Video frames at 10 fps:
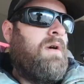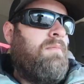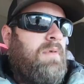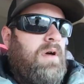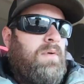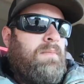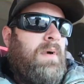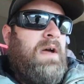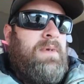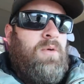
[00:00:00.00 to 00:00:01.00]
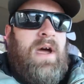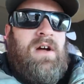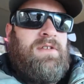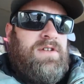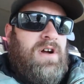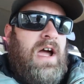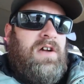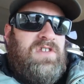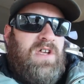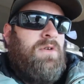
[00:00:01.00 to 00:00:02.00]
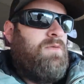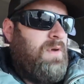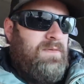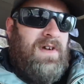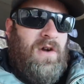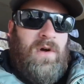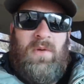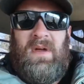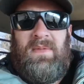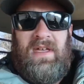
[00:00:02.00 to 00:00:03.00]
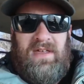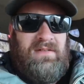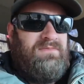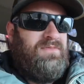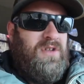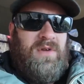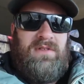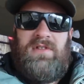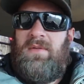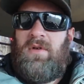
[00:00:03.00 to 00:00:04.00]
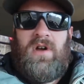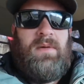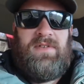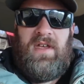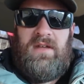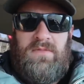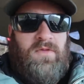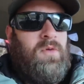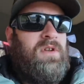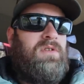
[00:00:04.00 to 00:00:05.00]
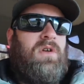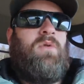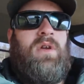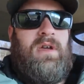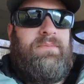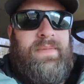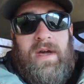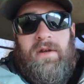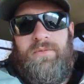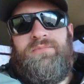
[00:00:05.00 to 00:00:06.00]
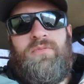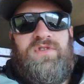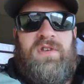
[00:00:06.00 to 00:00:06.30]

But we might be waiting on the dryer, so we very well may be doing double crops again before we do the corn again. I don't know, we'll see.